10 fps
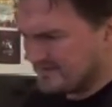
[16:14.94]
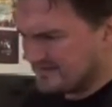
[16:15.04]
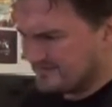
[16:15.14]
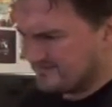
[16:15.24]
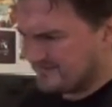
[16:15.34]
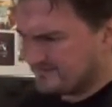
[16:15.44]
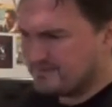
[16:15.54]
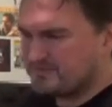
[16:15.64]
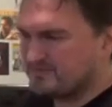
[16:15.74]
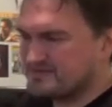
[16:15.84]
I think
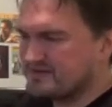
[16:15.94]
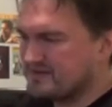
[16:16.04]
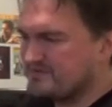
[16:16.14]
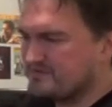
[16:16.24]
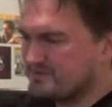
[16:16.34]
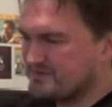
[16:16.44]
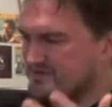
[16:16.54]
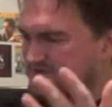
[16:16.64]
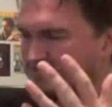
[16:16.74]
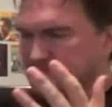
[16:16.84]
maybe I was looking for more of a
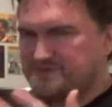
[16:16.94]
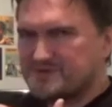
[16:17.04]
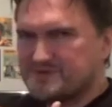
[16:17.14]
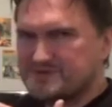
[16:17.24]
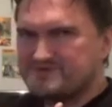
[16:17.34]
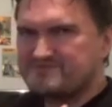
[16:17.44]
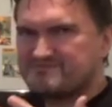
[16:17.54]
straightforward